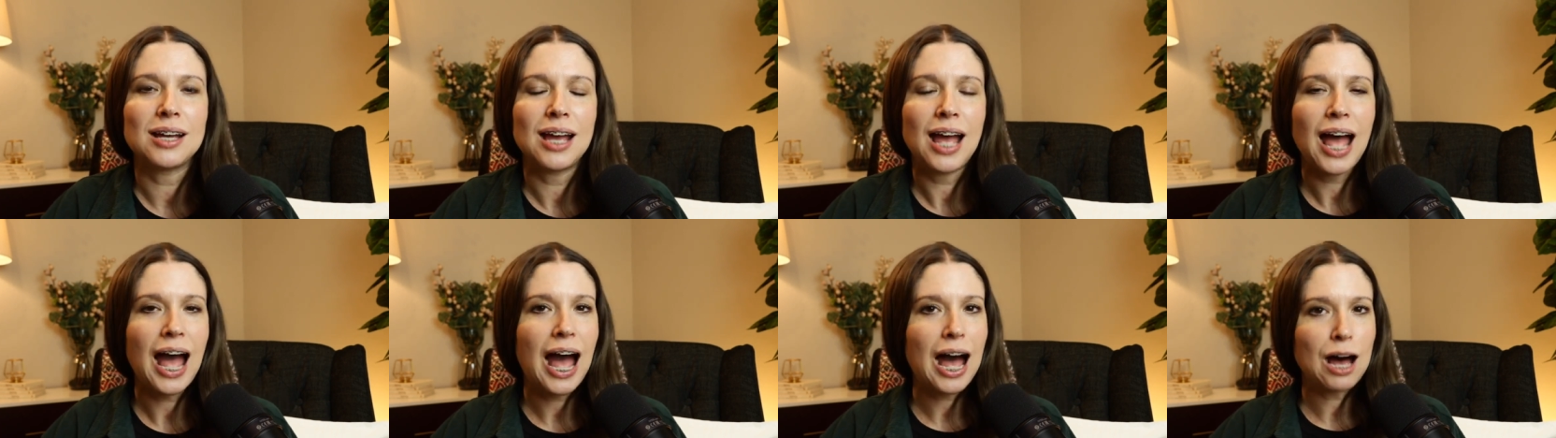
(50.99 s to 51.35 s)

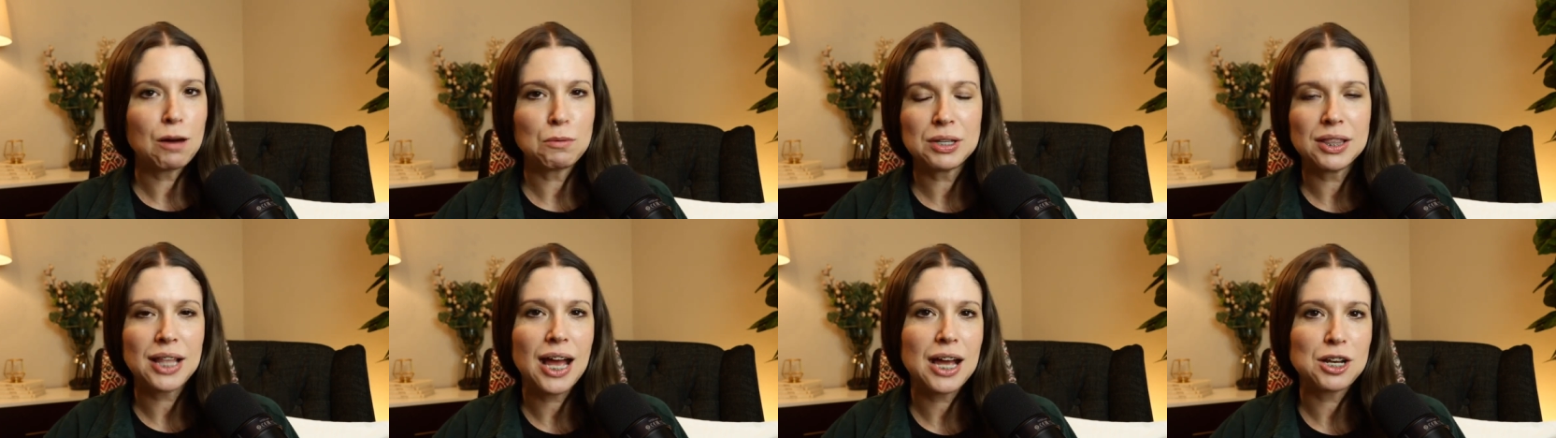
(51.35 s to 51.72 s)
how
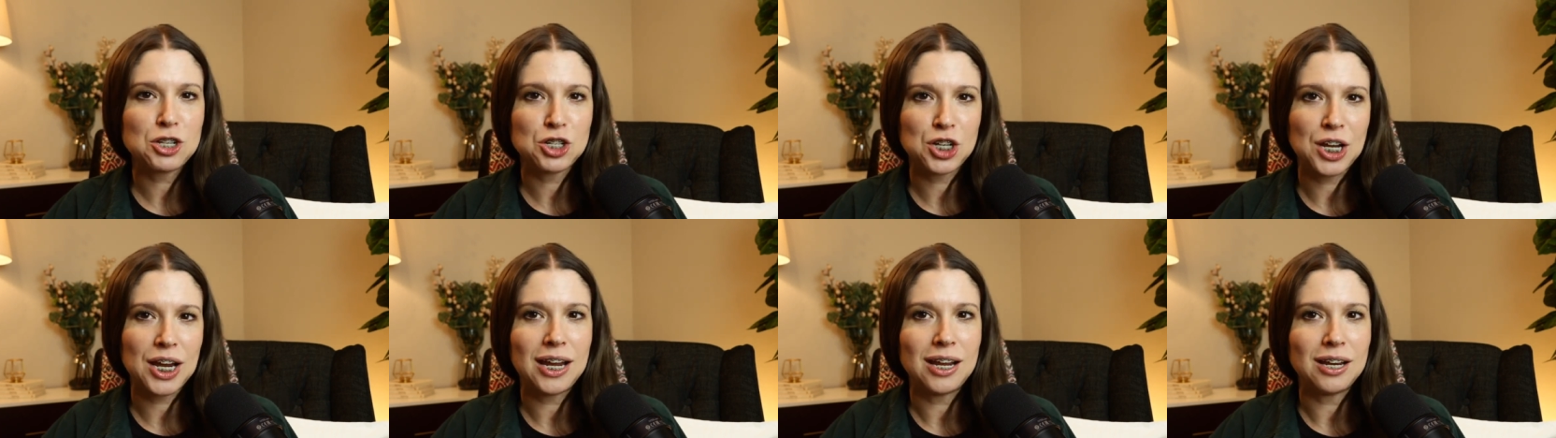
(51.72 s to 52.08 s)
would that
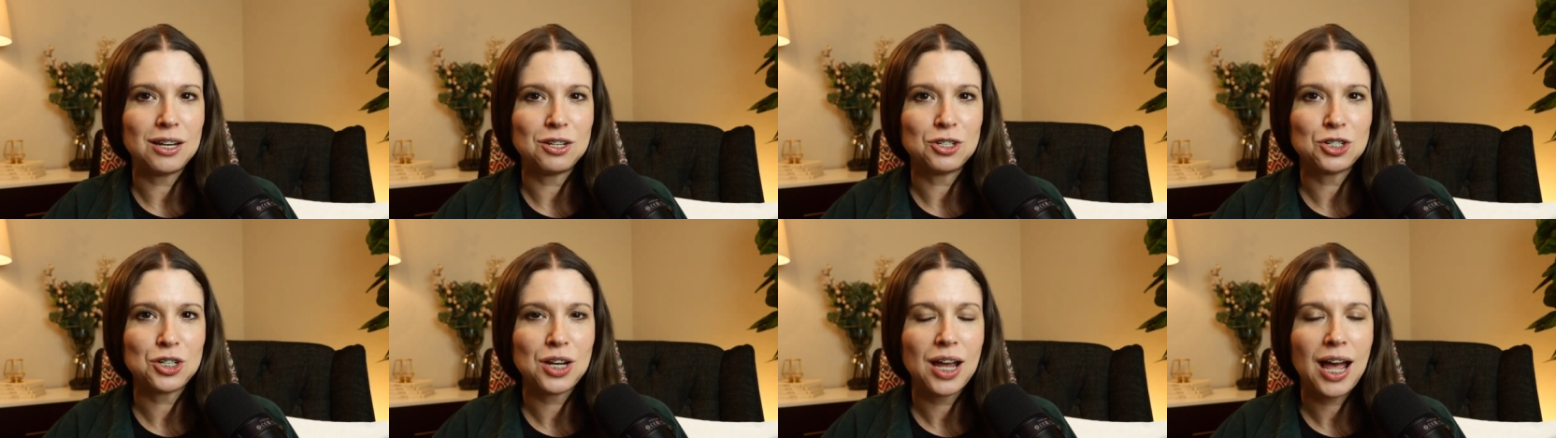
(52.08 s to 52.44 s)

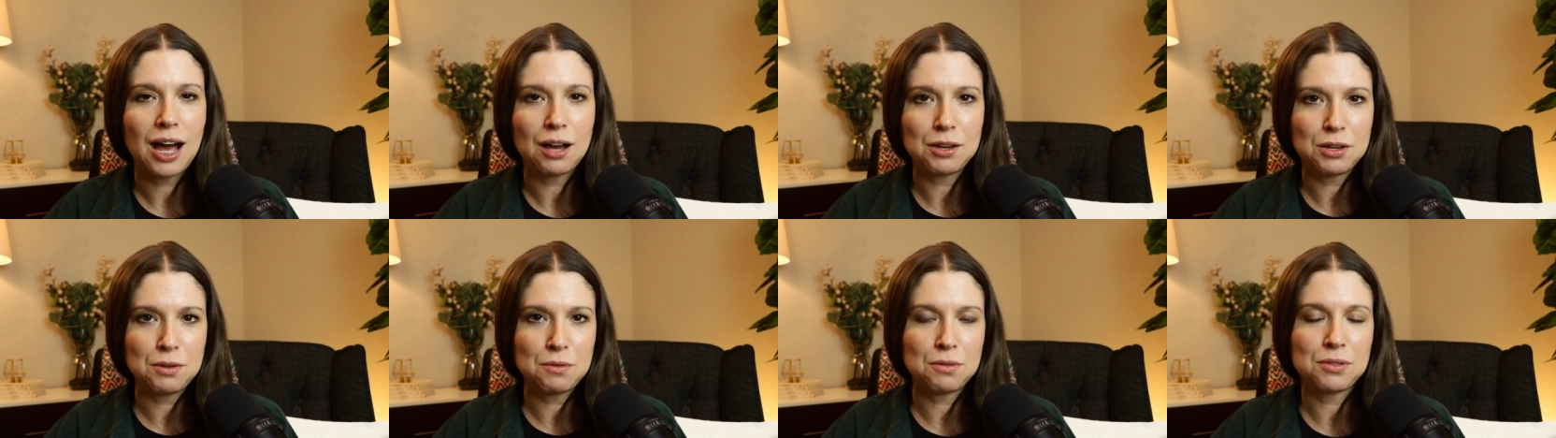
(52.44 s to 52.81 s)
change
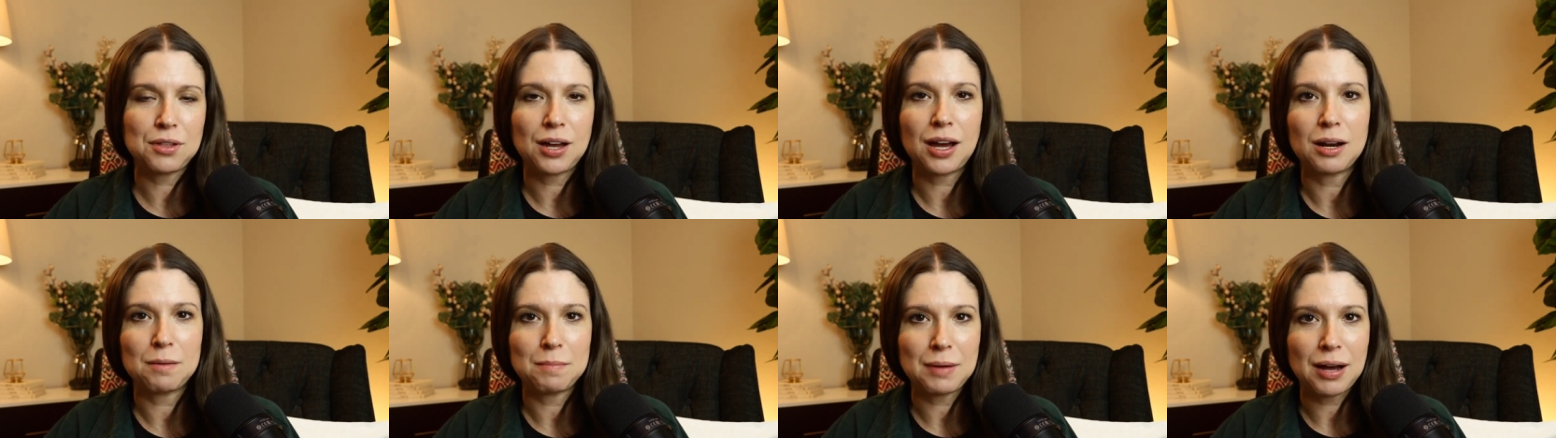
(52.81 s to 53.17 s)
how you
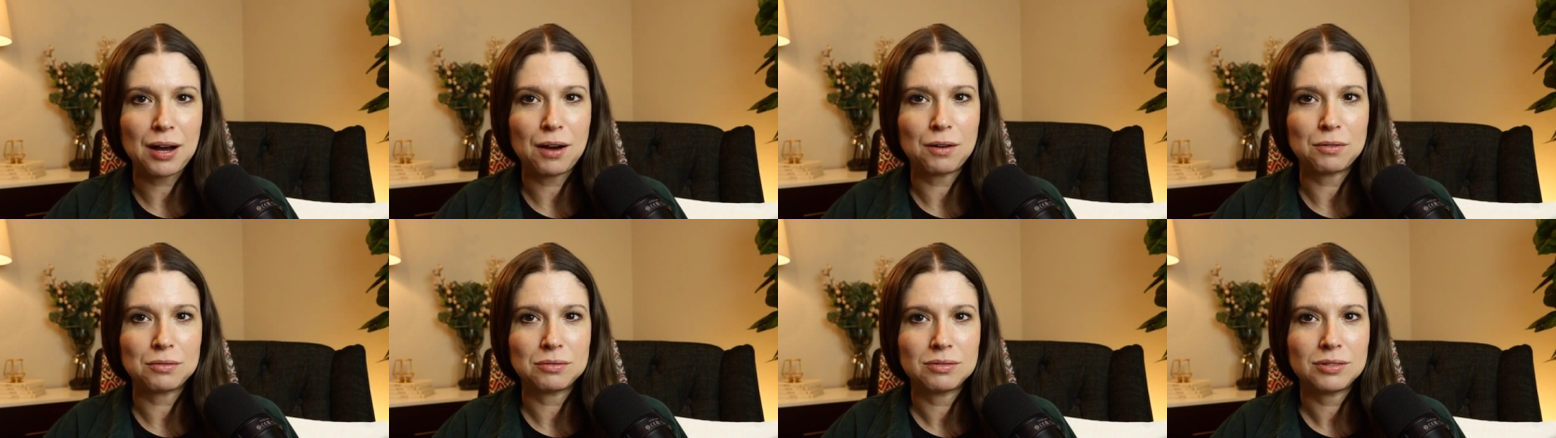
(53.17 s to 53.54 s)
thought
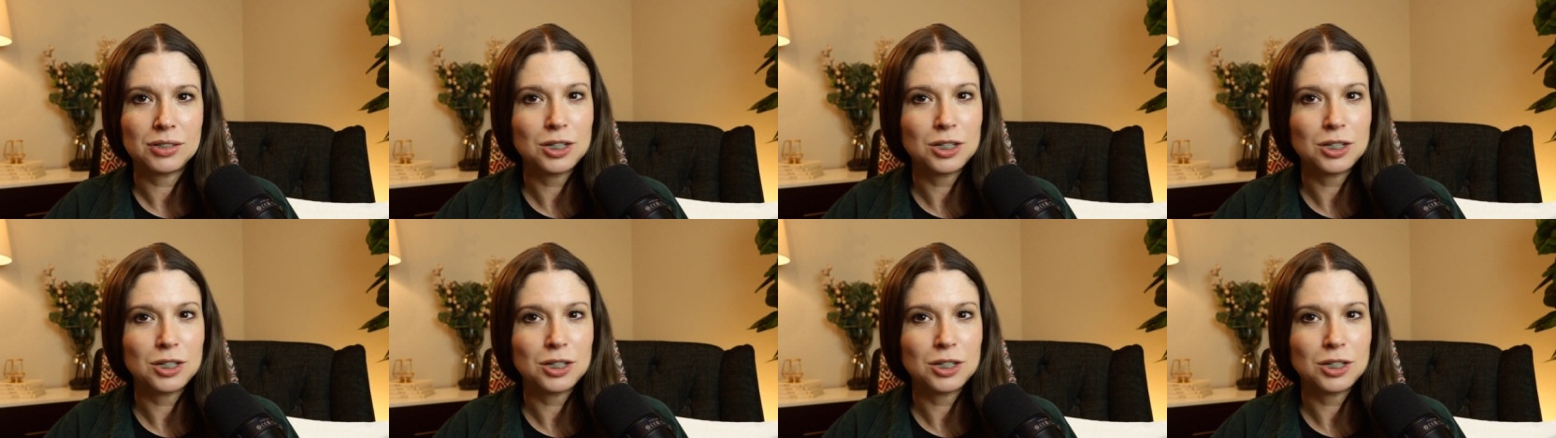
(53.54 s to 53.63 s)
about